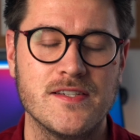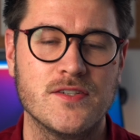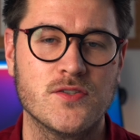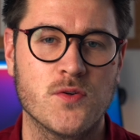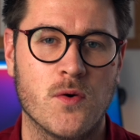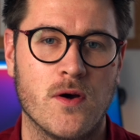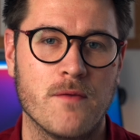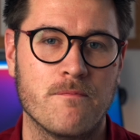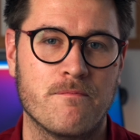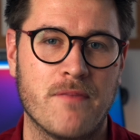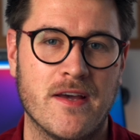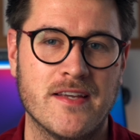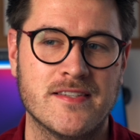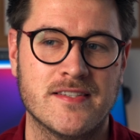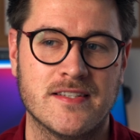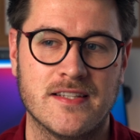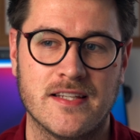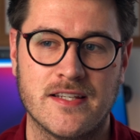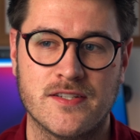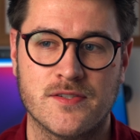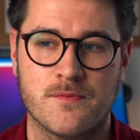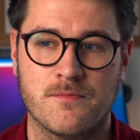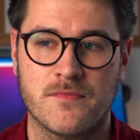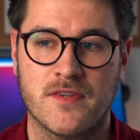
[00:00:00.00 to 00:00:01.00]
is quite
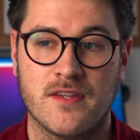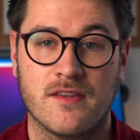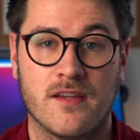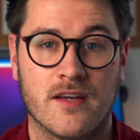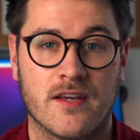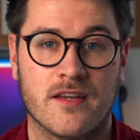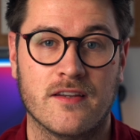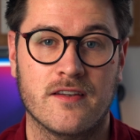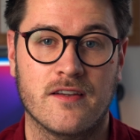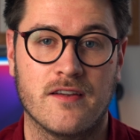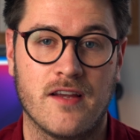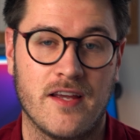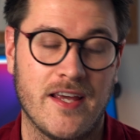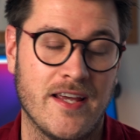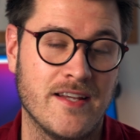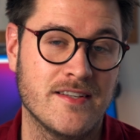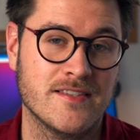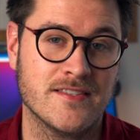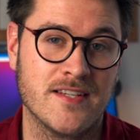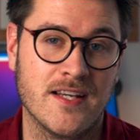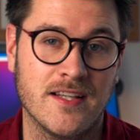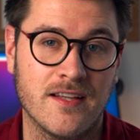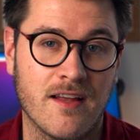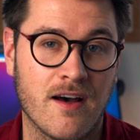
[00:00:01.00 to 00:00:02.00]
basically something like an
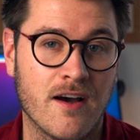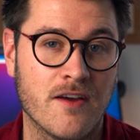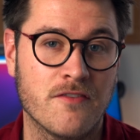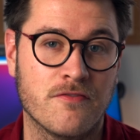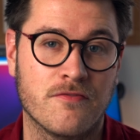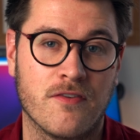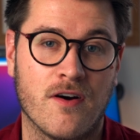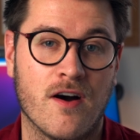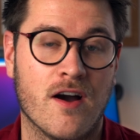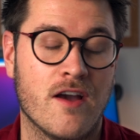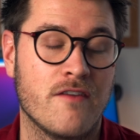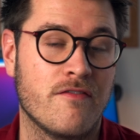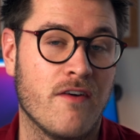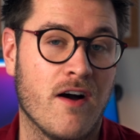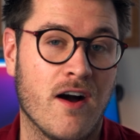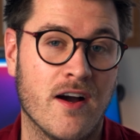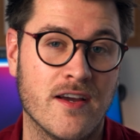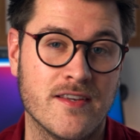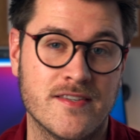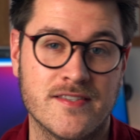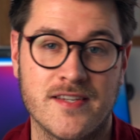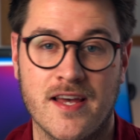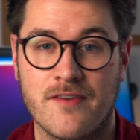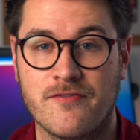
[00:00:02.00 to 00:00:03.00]
Intel i five,
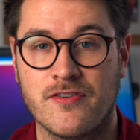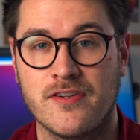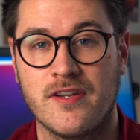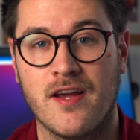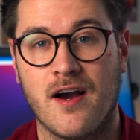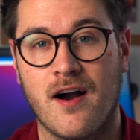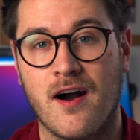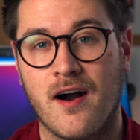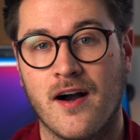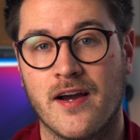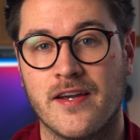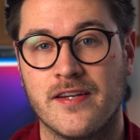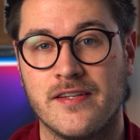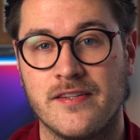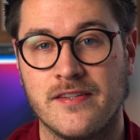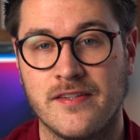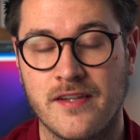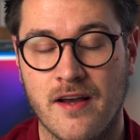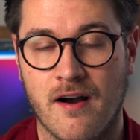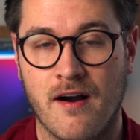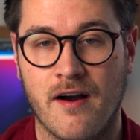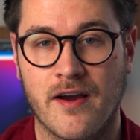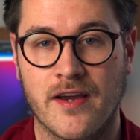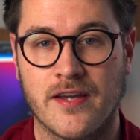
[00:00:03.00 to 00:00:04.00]
i seven, i
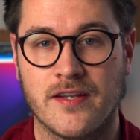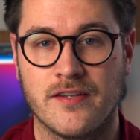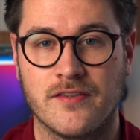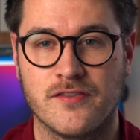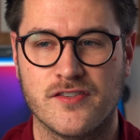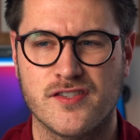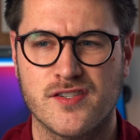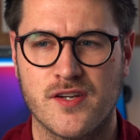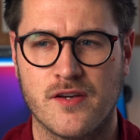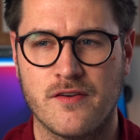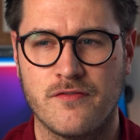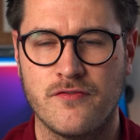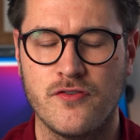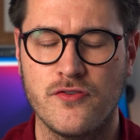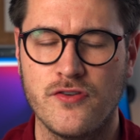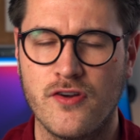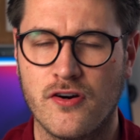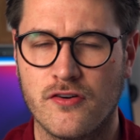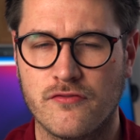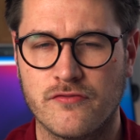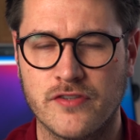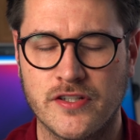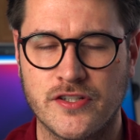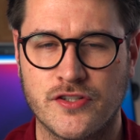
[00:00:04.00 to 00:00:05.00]
nine. So if you're
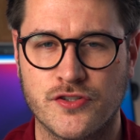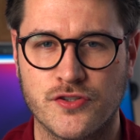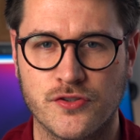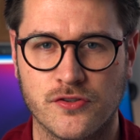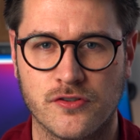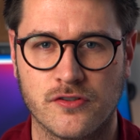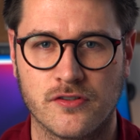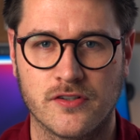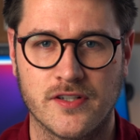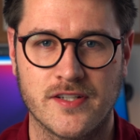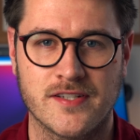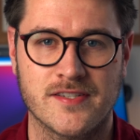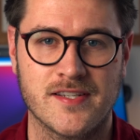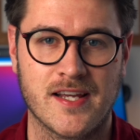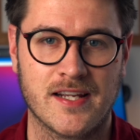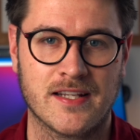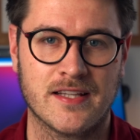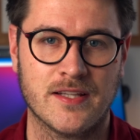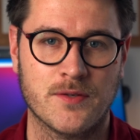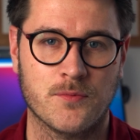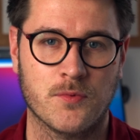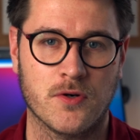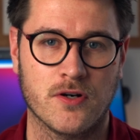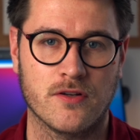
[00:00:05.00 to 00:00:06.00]
not really sure
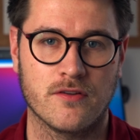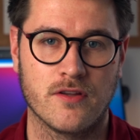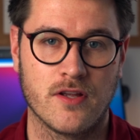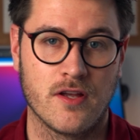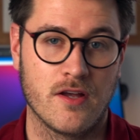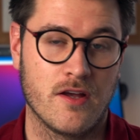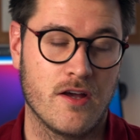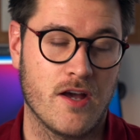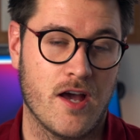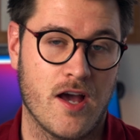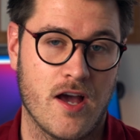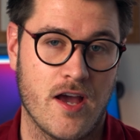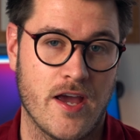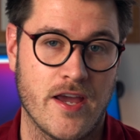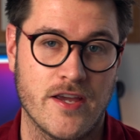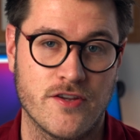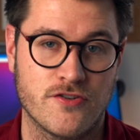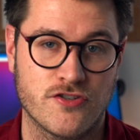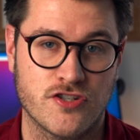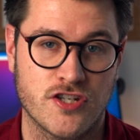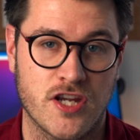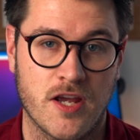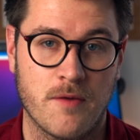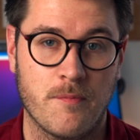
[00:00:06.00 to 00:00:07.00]
exactly what a
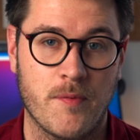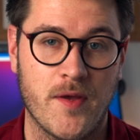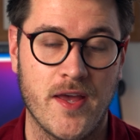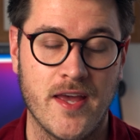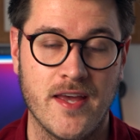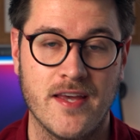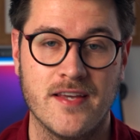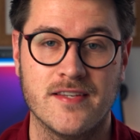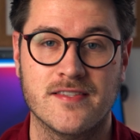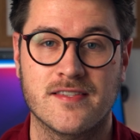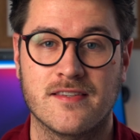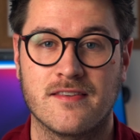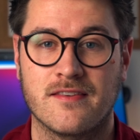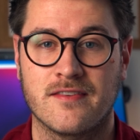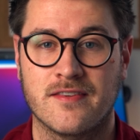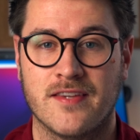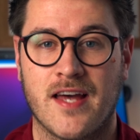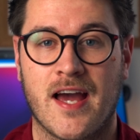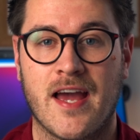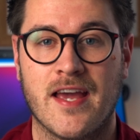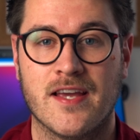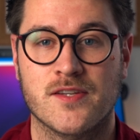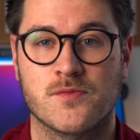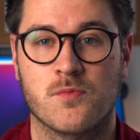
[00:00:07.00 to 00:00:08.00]
chip is,
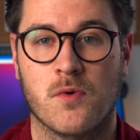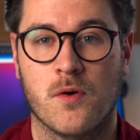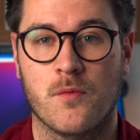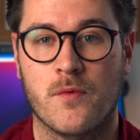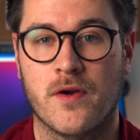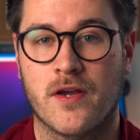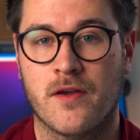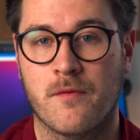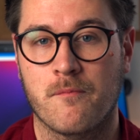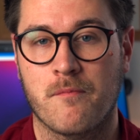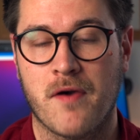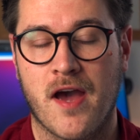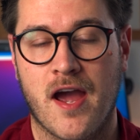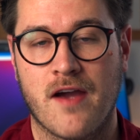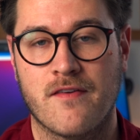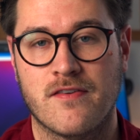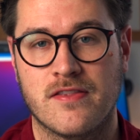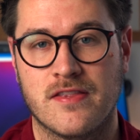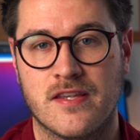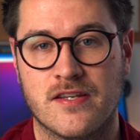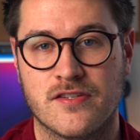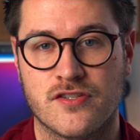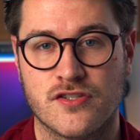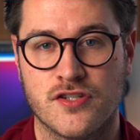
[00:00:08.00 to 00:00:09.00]
that is what we're
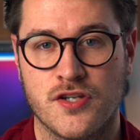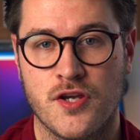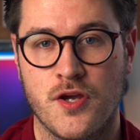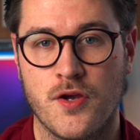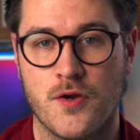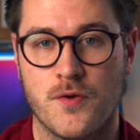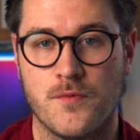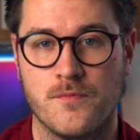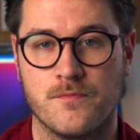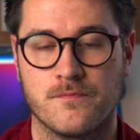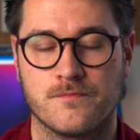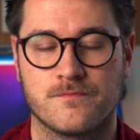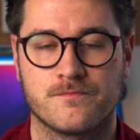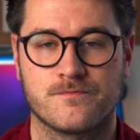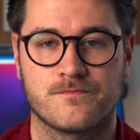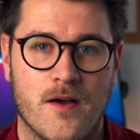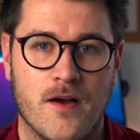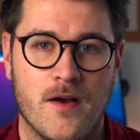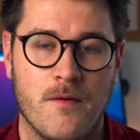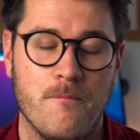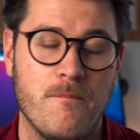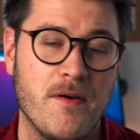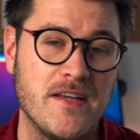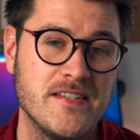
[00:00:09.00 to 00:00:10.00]
comparing this to.
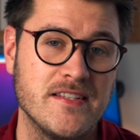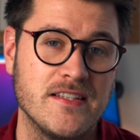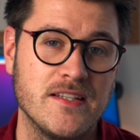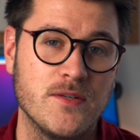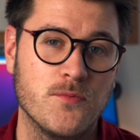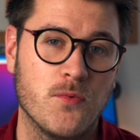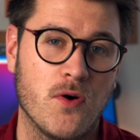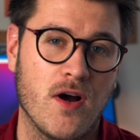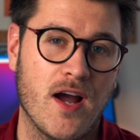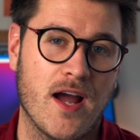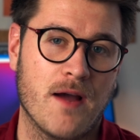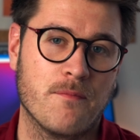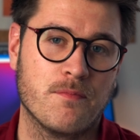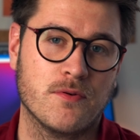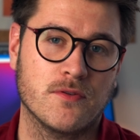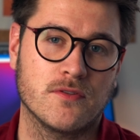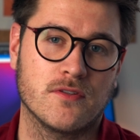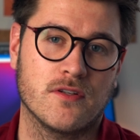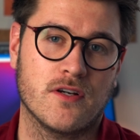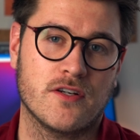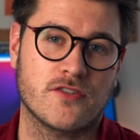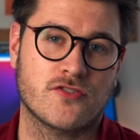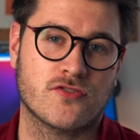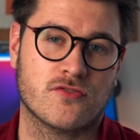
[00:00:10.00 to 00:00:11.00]
And basically what
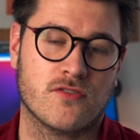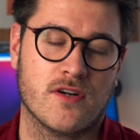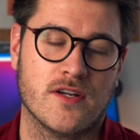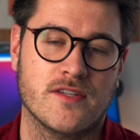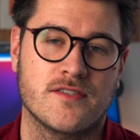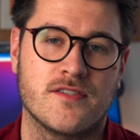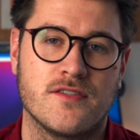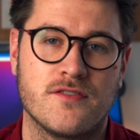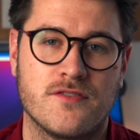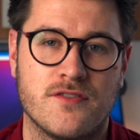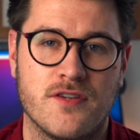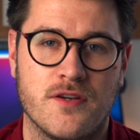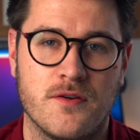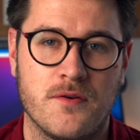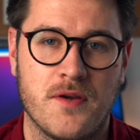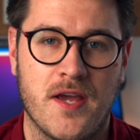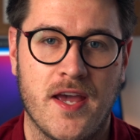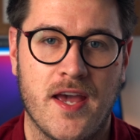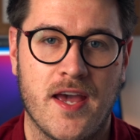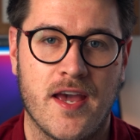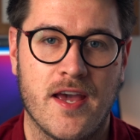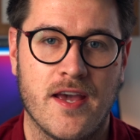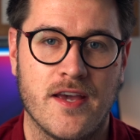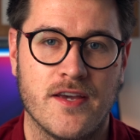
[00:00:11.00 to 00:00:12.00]
Apple are trying to do
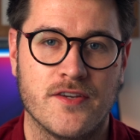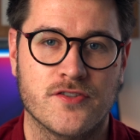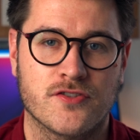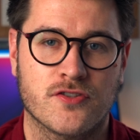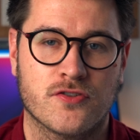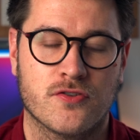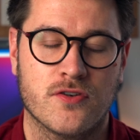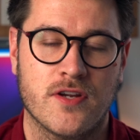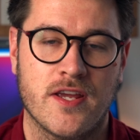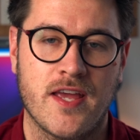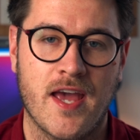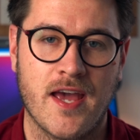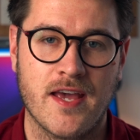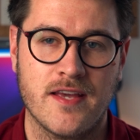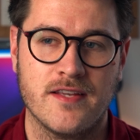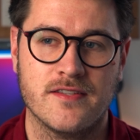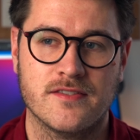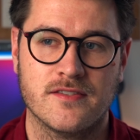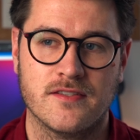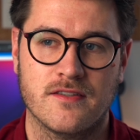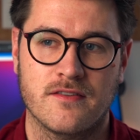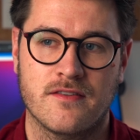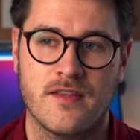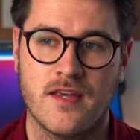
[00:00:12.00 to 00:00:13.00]
here is
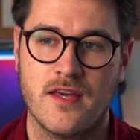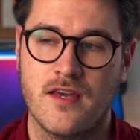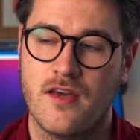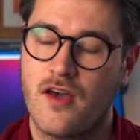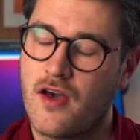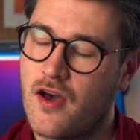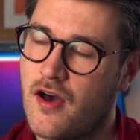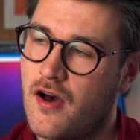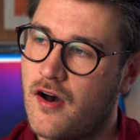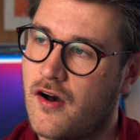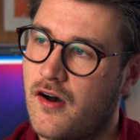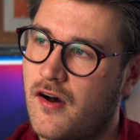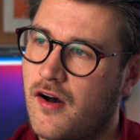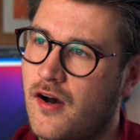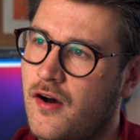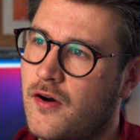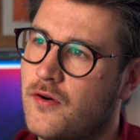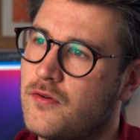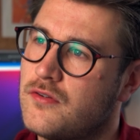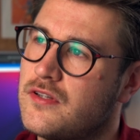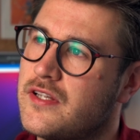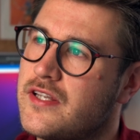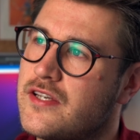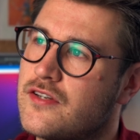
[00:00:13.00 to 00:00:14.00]
create the
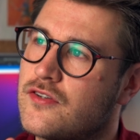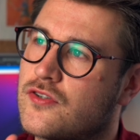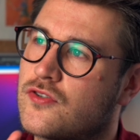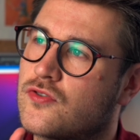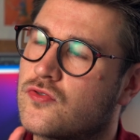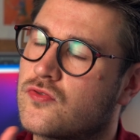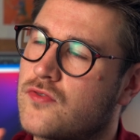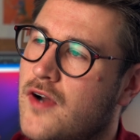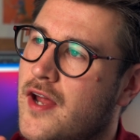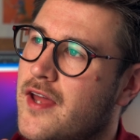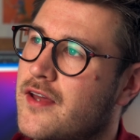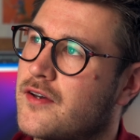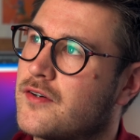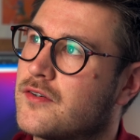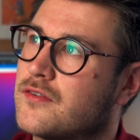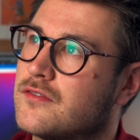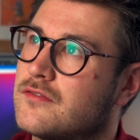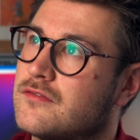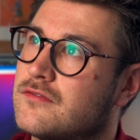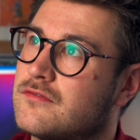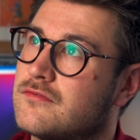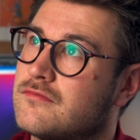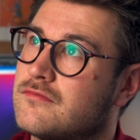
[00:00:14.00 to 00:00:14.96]
holy grail